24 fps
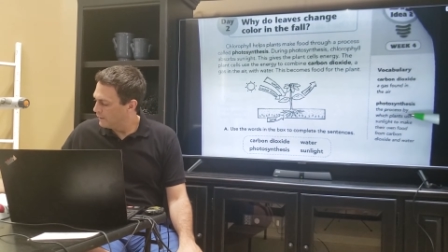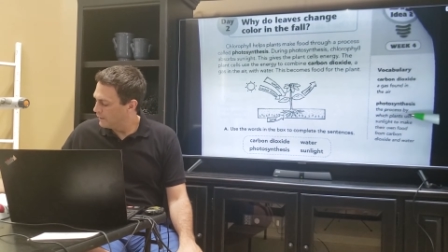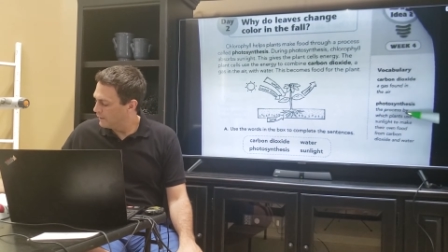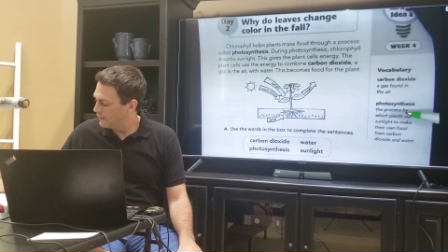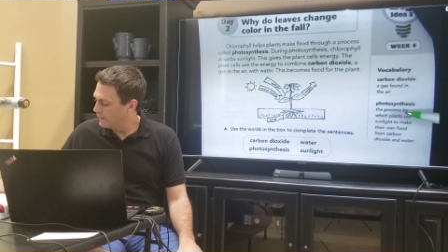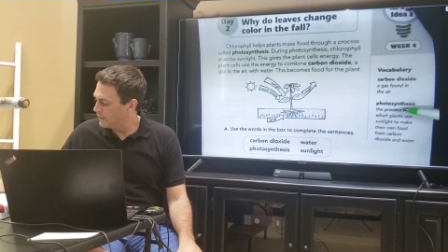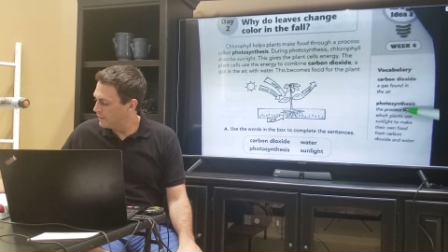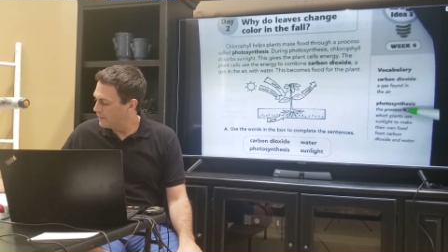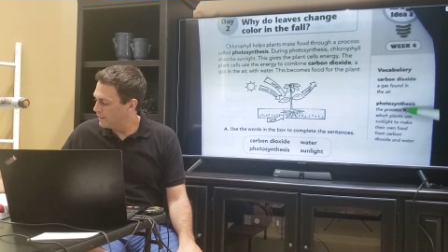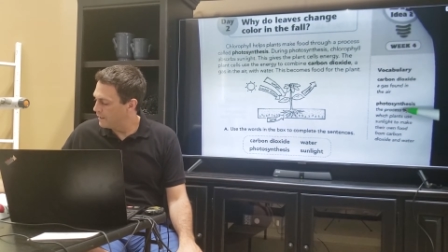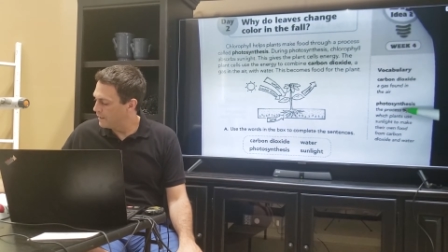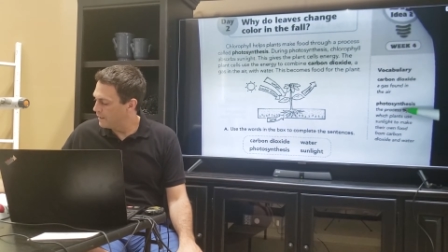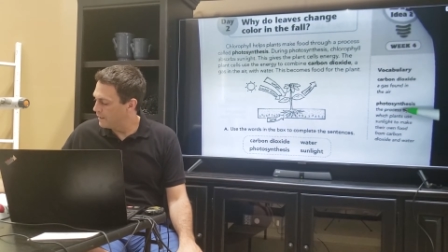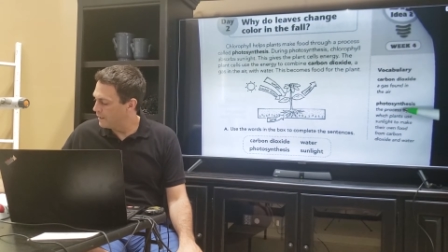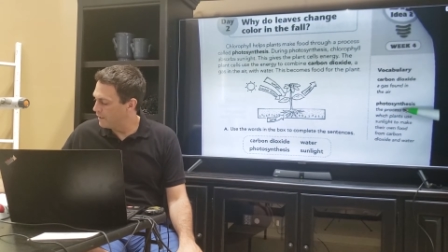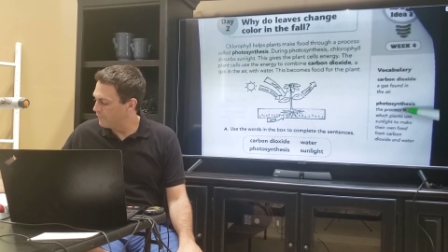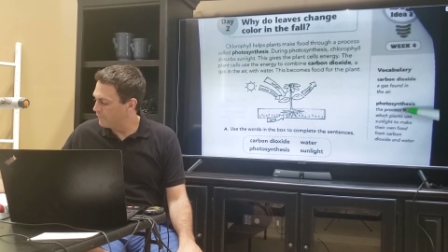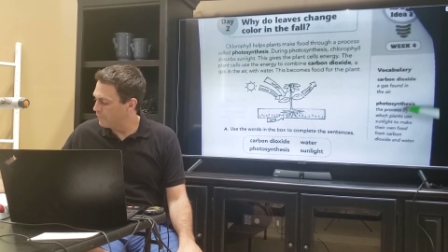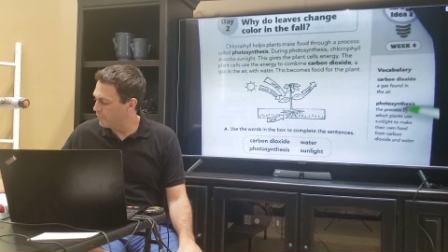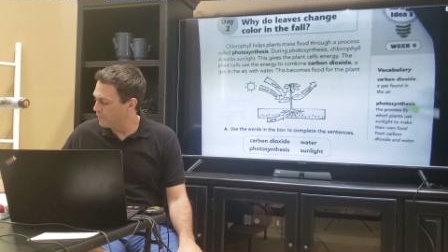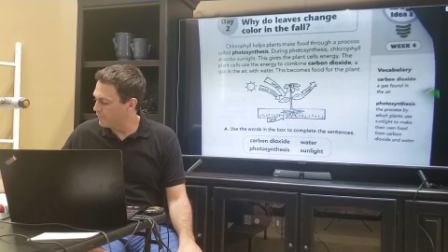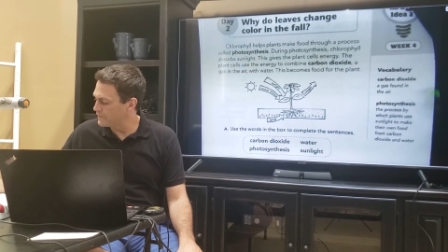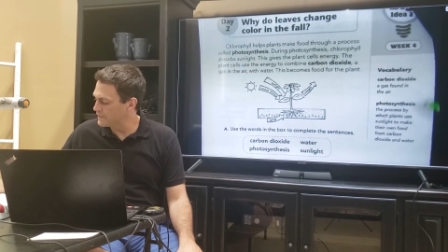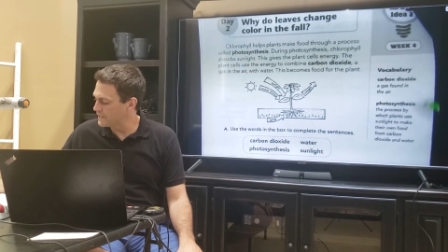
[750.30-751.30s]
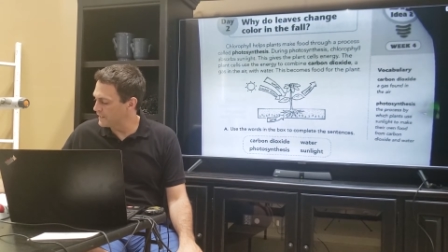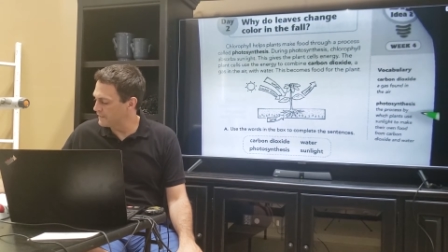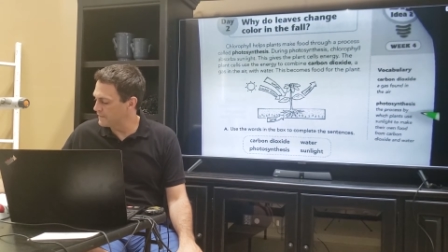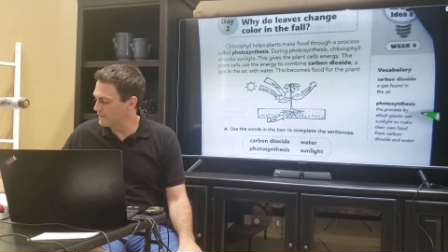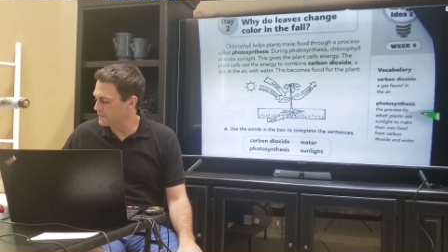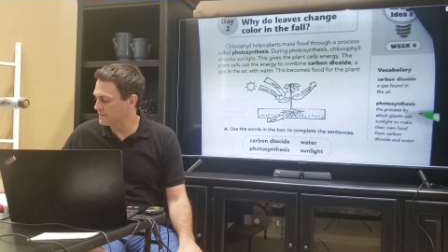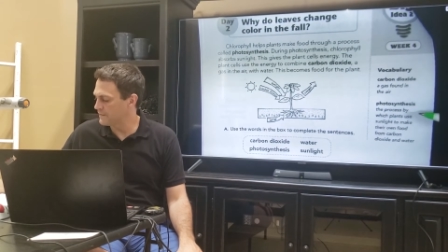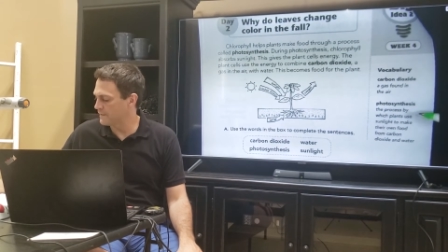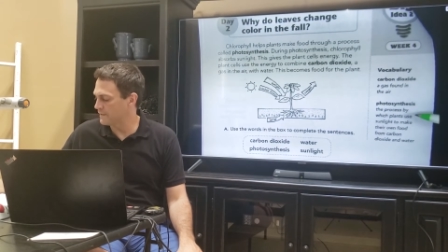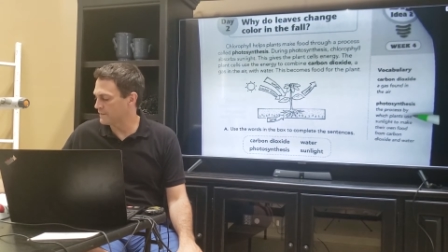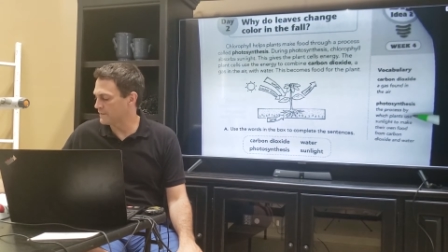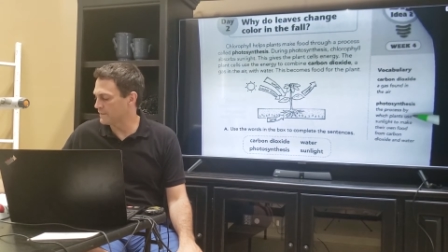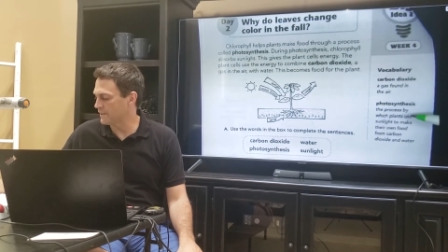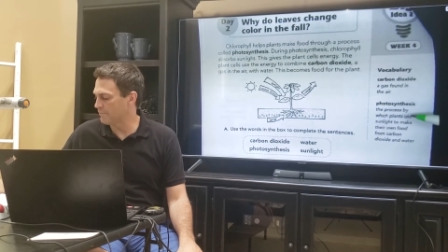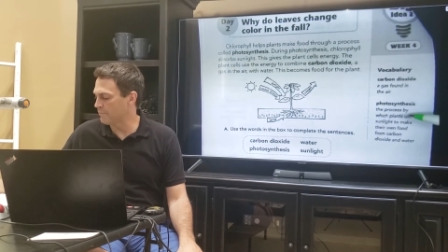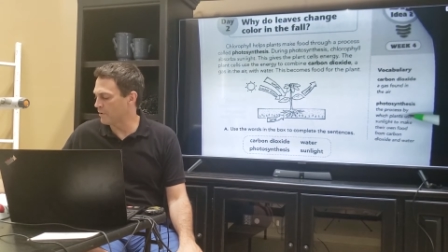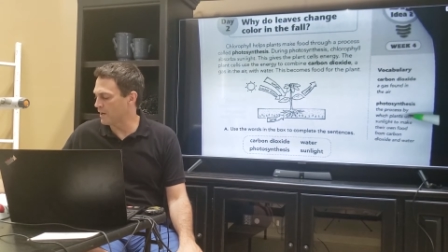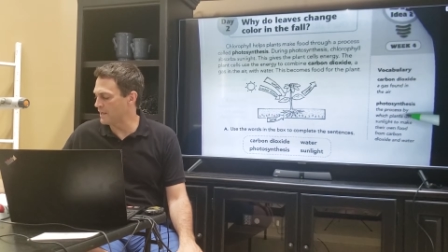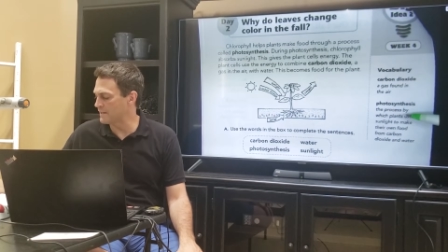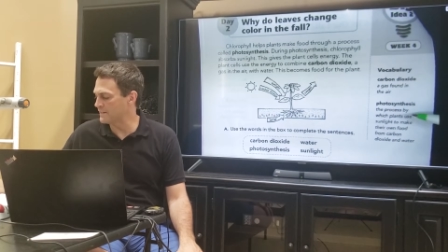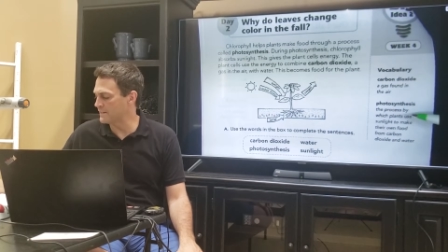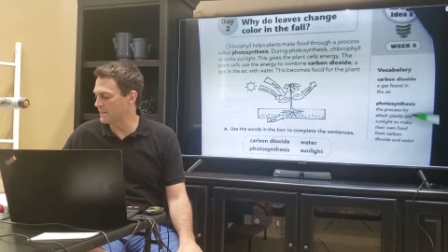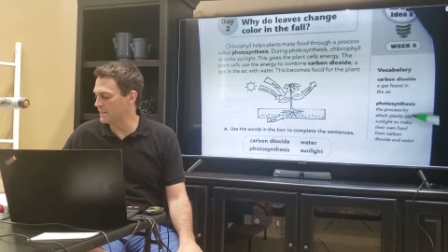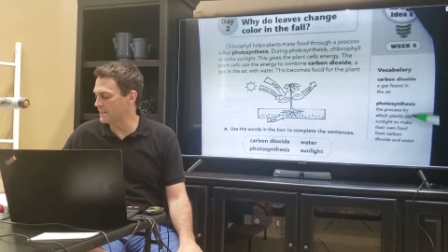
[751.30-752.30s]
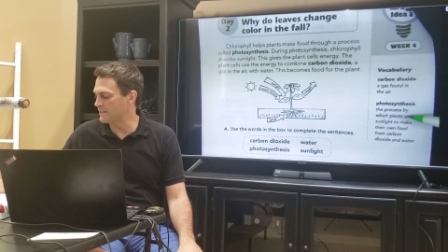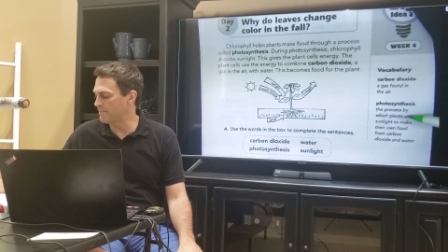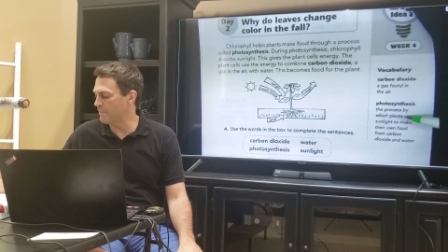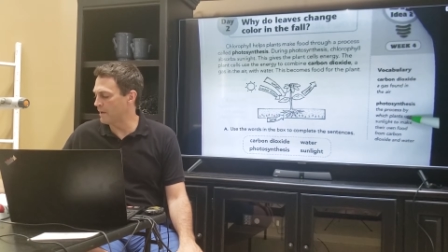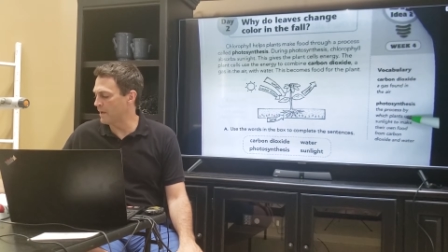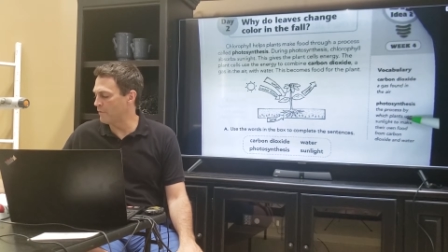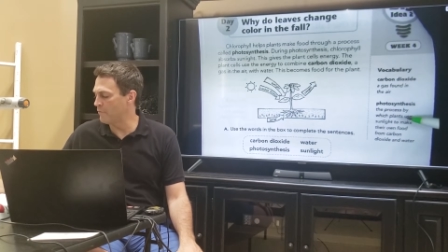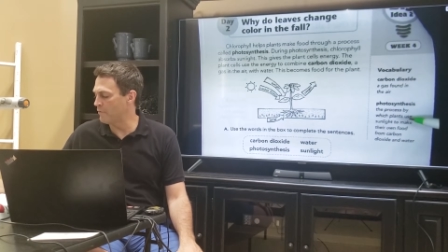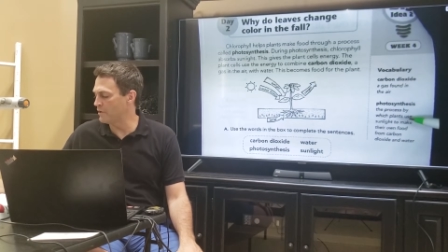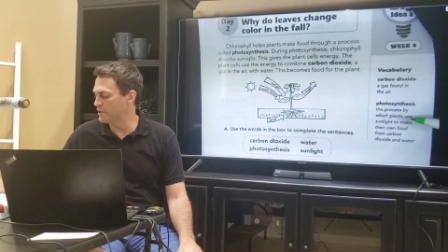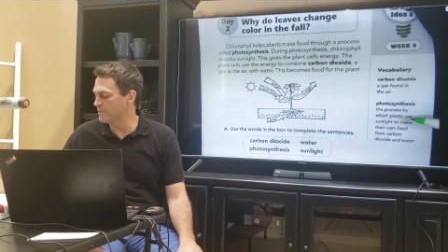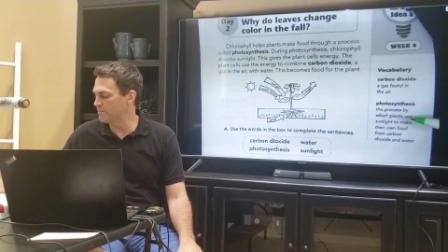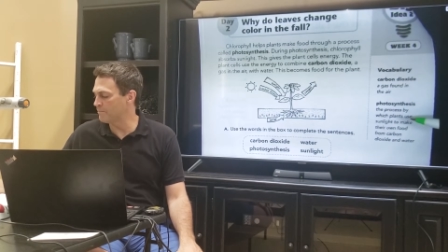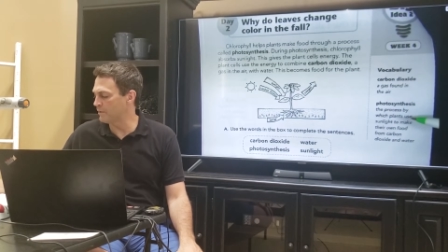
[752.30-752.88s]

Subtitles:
photosynthesis, the process by which